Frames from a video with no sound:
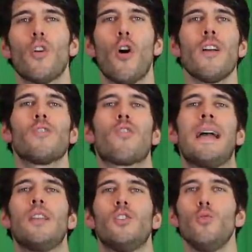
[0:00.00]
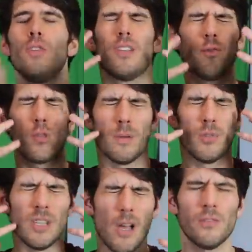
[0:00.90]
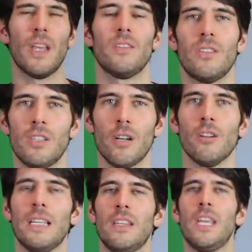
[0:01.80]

aren't trying to do this for themselves necessarily.